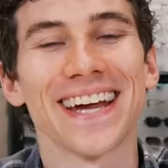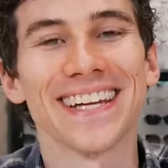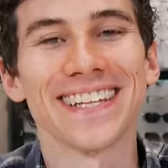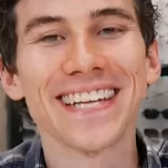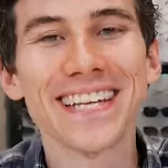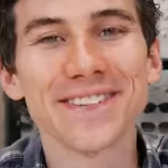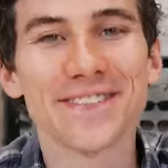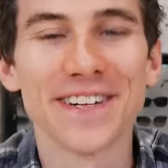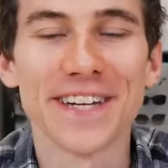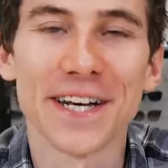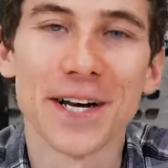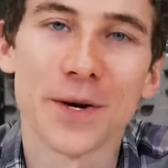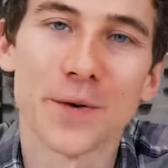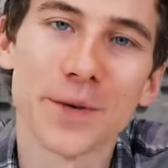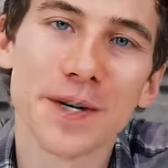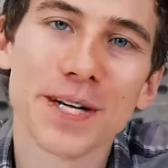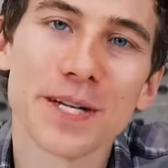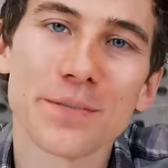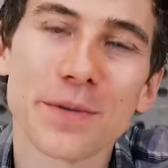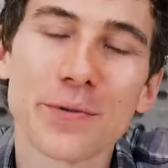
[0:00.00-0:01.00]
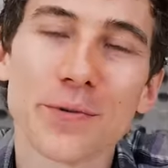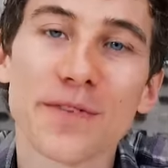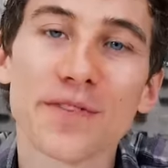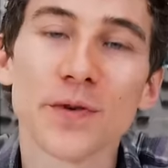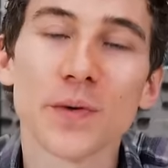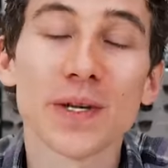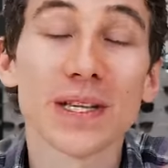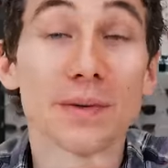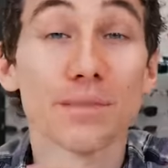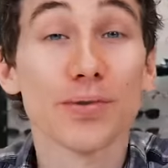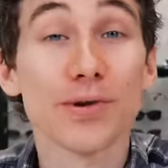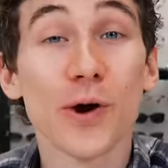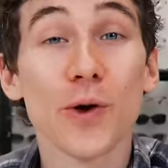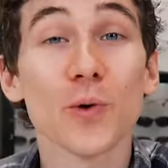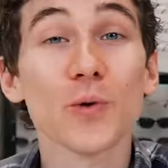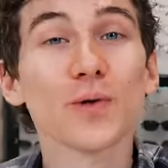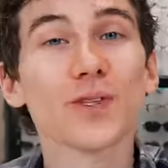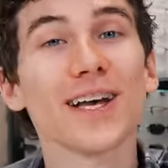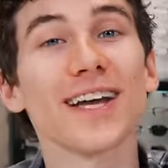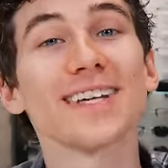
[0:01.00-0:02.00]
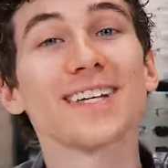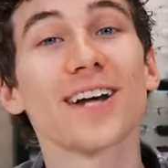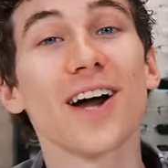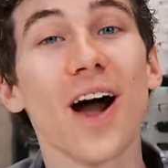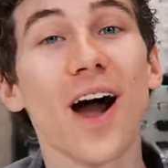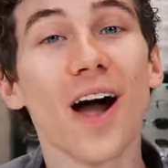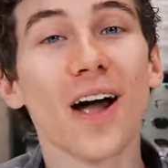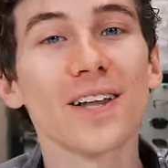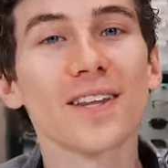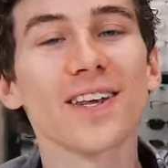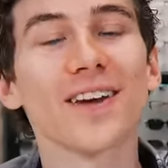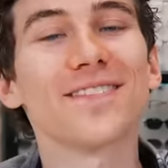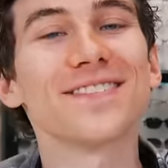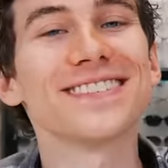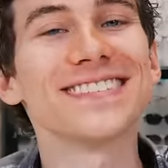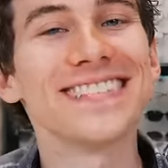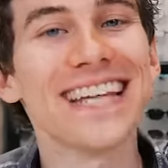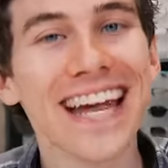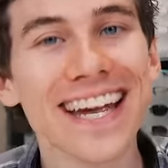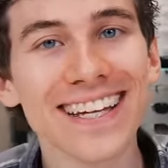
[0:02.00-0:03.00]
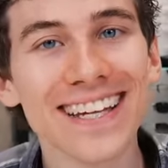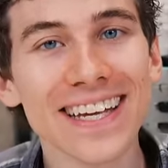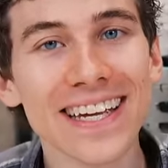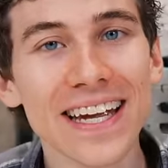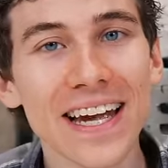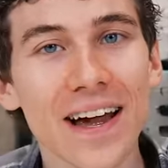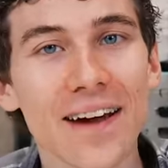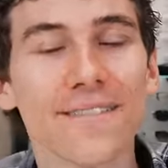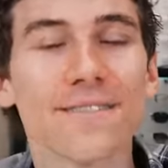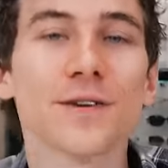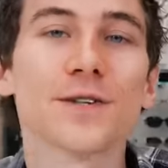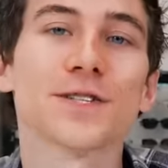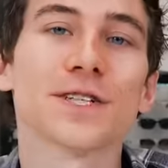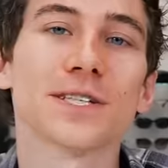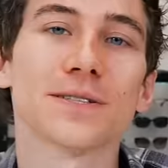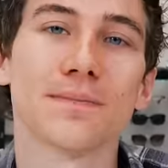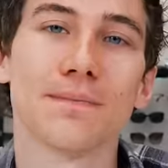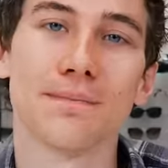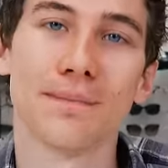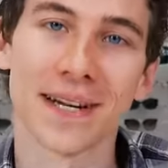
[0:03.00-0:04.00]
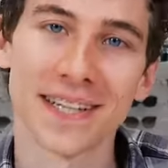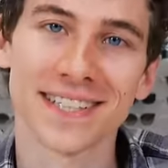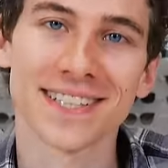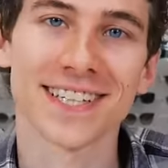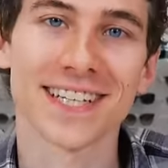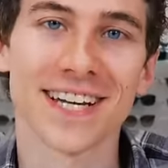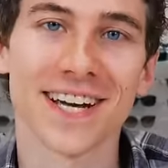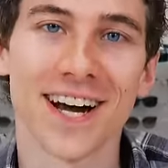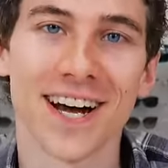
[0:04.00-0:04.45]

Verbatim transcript: In this video, we're going to be reviewing the pros and cons of daily versus monthly